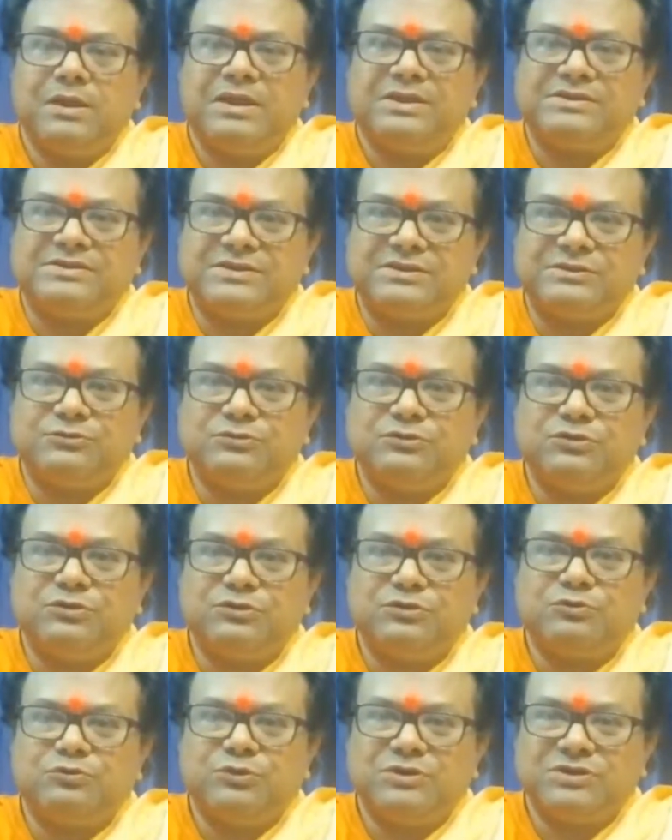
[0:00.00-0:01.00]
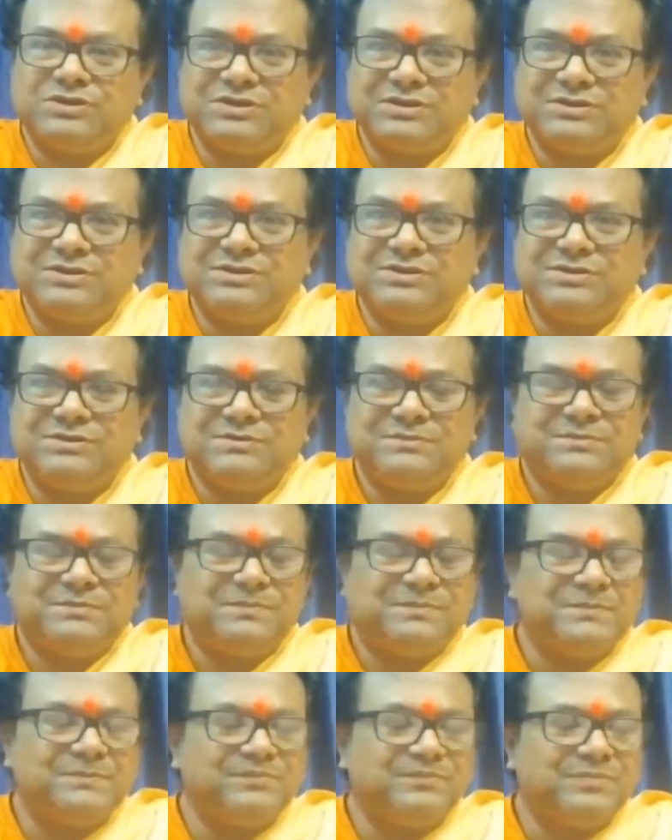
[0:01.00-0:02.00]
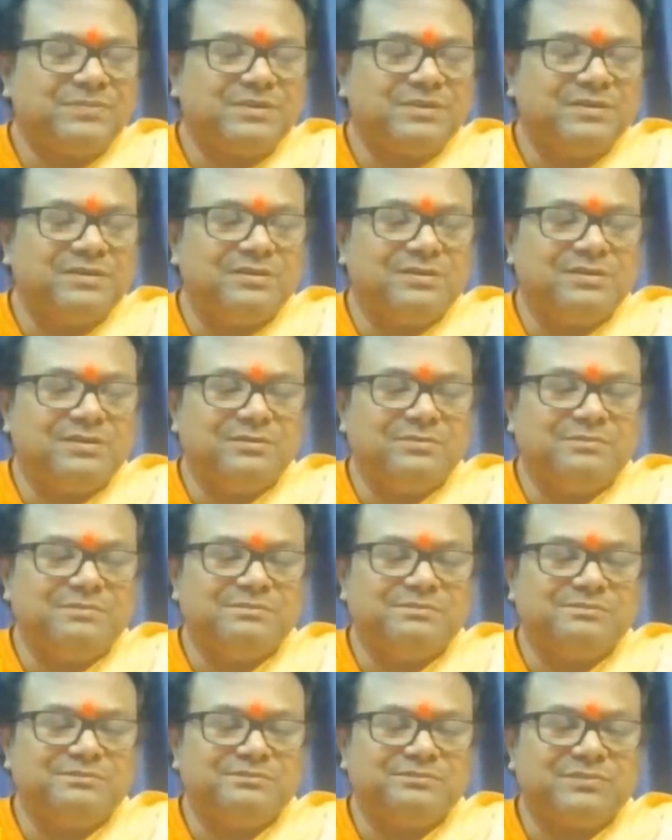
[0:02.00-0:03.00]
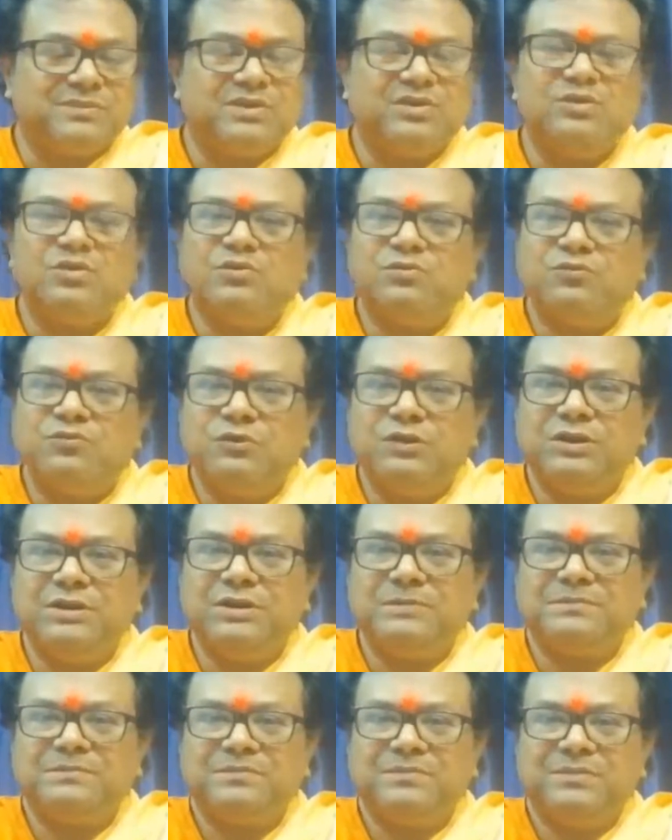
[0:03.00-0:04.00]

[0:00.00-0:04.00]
answer to your questions. Uh, Hopefully